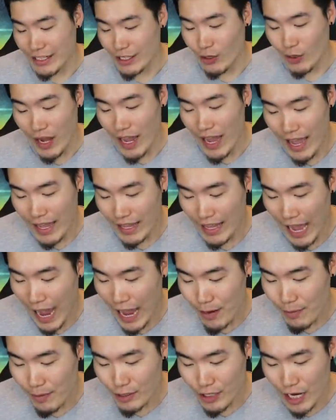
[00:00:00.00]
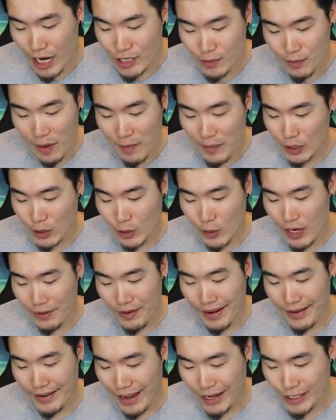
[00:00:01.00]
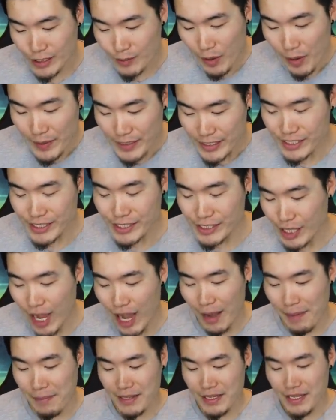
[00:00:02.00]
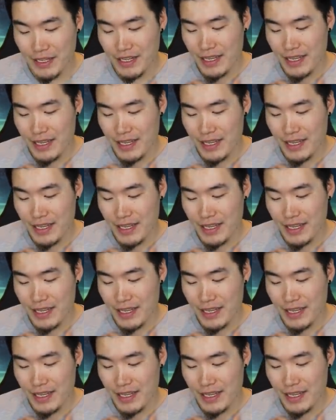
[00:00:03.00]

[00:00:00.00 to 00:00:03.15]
Yo, I should probably quit right now. I should probably just stop.